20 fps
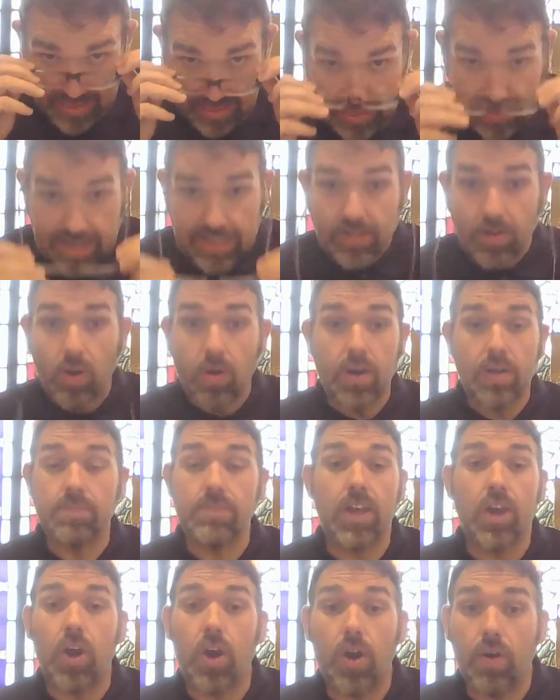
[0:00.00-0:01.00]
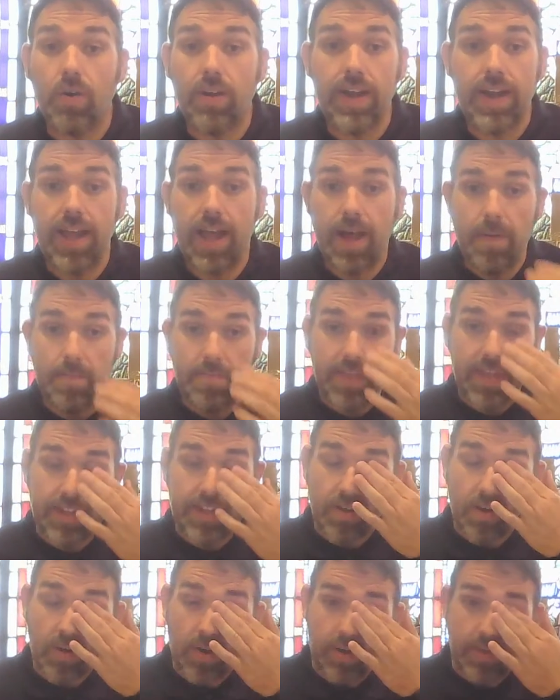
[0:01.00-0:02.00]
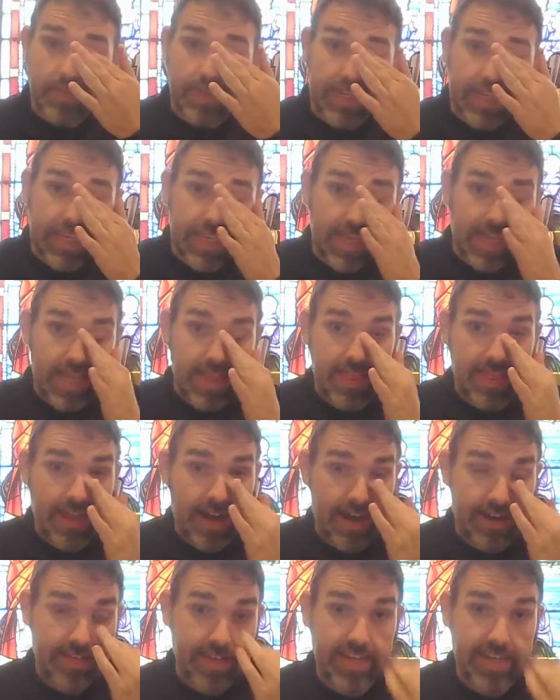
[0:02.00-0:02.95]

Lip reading: They told him to hurry up. They told him to get there.